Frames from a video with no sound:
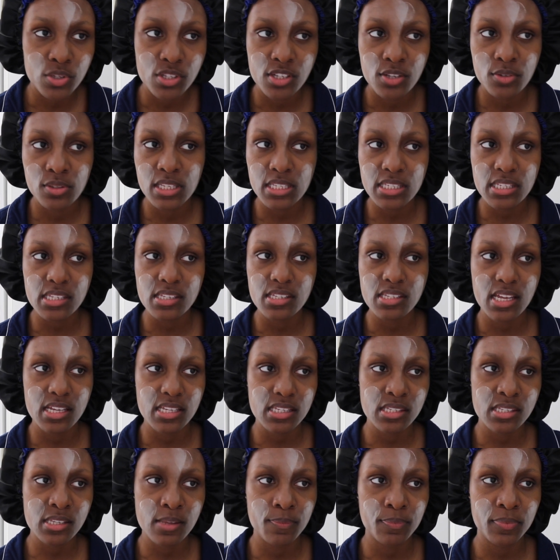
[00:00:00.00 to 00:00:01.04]
So this is not
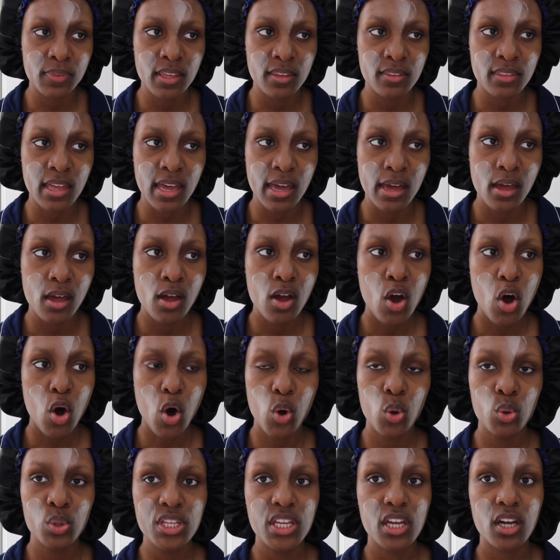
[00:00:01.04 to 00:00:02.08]
something that
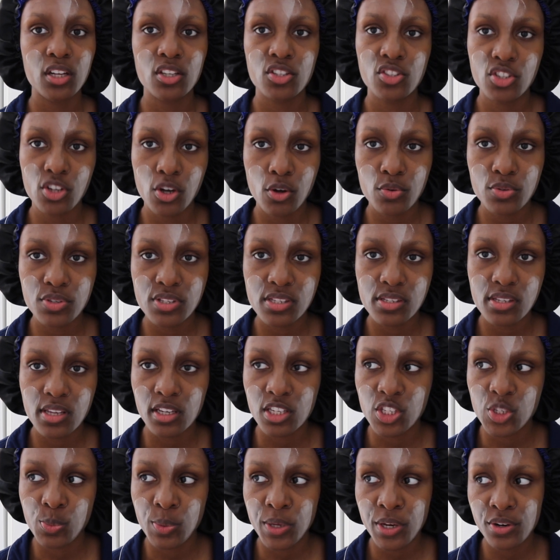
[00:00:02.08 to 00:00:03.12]
only adults
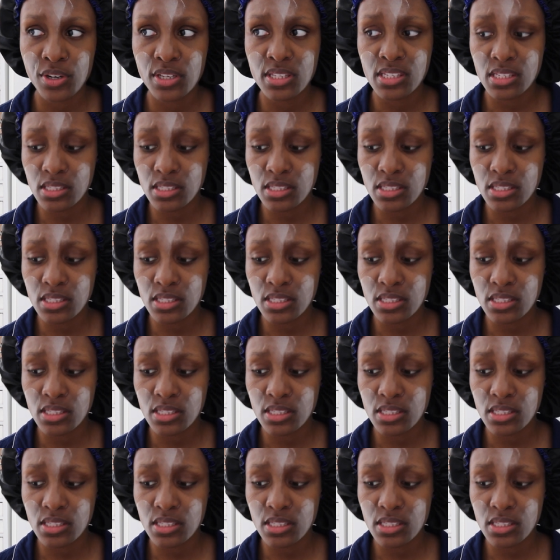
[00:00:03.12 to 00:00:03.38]
experience.